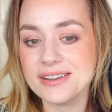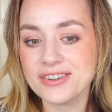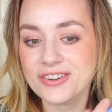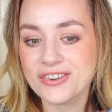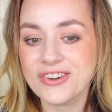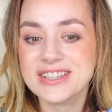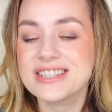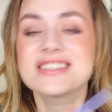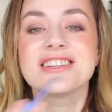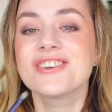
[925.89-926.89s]
You know, it
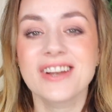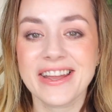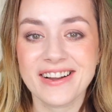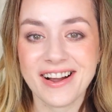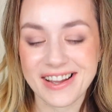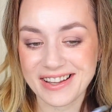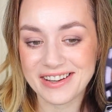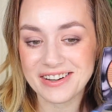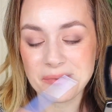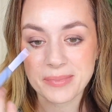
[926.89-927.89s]
doesn't look like a
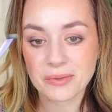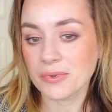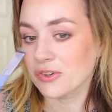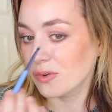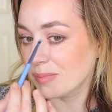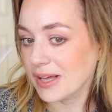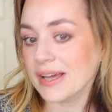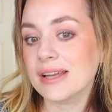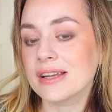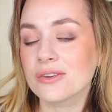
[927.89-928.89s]
highlighter, but when you apply
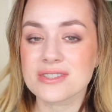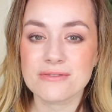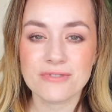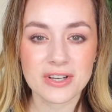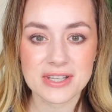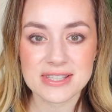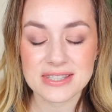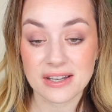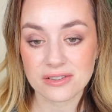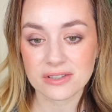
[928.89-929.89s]
it, it looks very
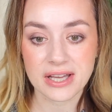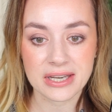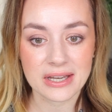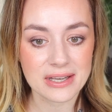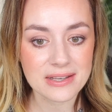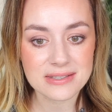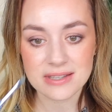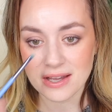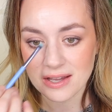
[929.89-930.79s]
subtle and nice.